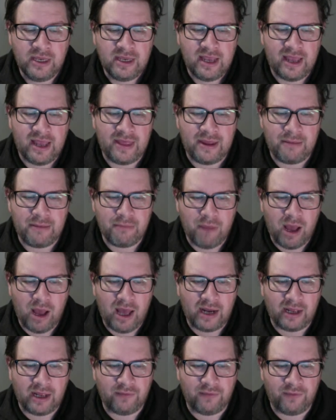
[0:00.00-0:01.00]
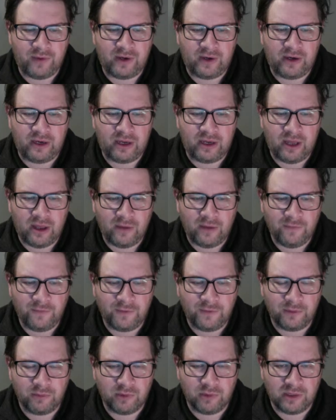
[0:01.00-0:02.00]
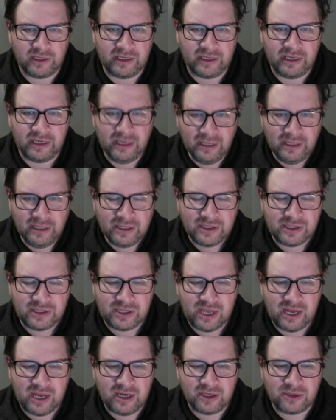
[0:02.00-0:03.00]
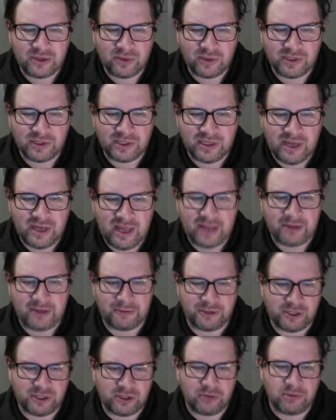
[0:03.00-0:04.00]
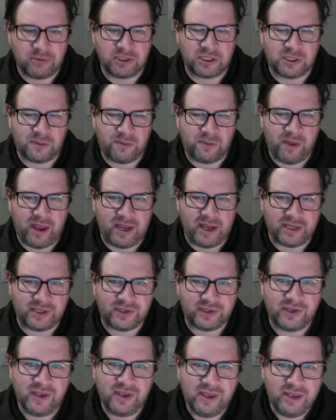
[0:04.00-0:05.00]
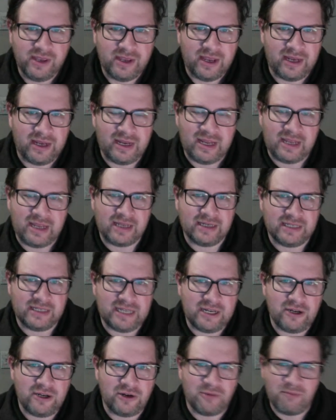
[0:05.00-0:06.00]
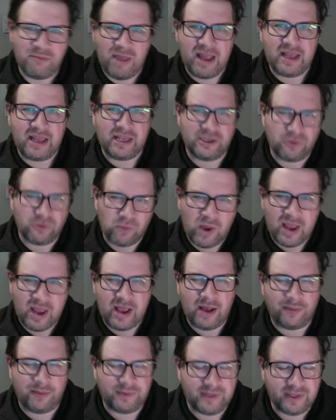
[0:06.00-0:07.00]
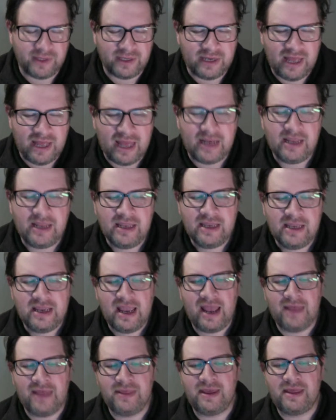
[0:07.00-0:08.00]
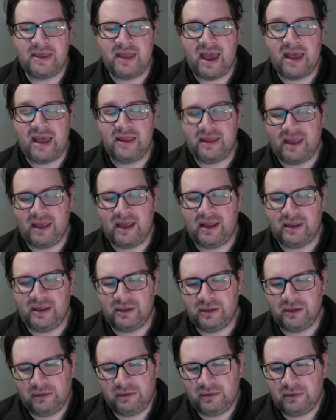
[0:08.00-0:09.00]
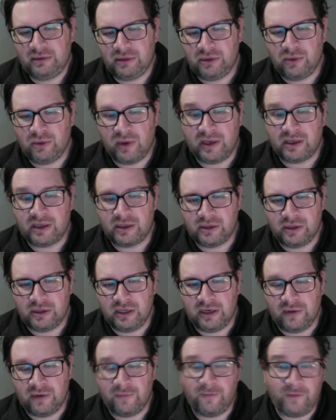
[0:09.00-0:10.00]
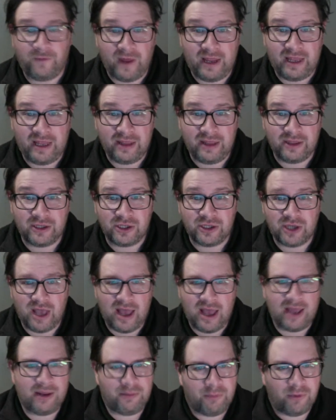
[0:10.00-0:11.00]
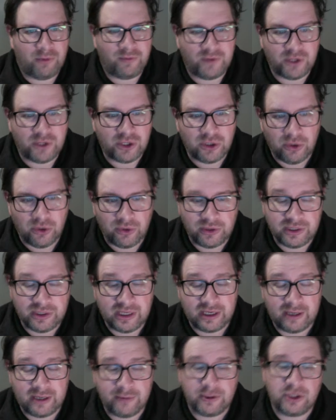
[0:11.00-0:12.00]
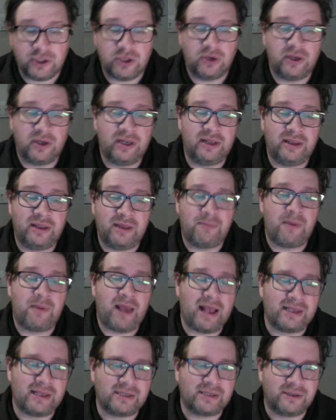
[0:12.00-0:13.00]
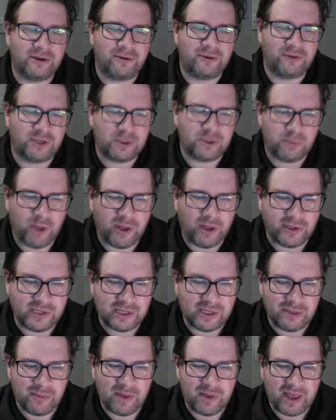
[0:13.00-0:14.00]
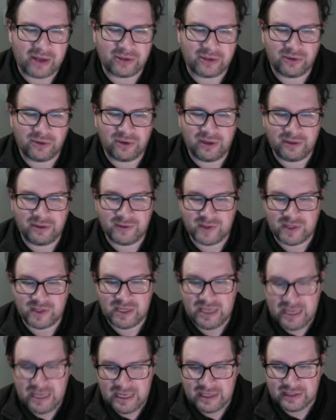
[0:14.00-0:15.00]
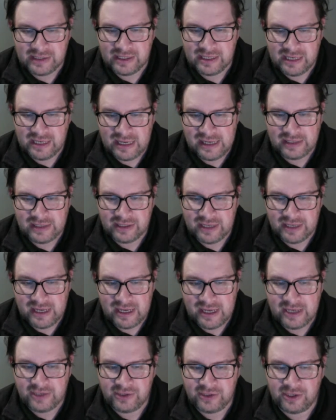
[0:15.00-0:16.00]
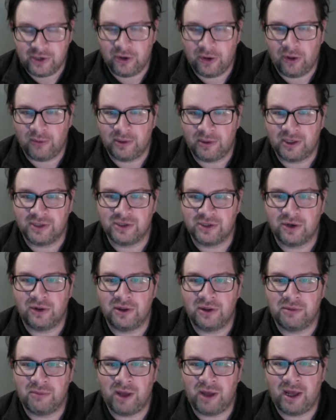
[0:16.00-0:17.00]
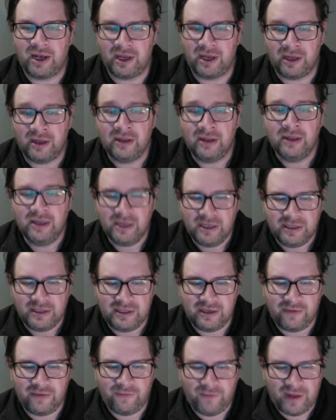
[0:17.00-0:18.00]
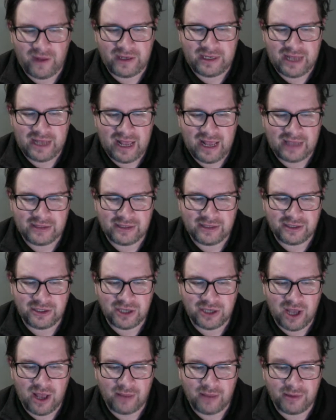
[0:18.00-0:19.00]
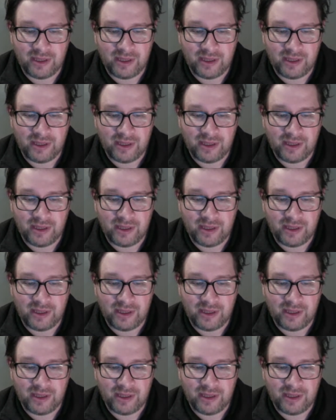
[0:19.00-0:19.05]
And then Mata very comfortably skated towards the net. There was so much space, and he continued to make his way up to the net. And then that quick, faking the shot, moved his shoulders like he was shooting, and then passed it over to Schmaltz on the back door. That was an easy goal because Oli Mata did a fantastic job.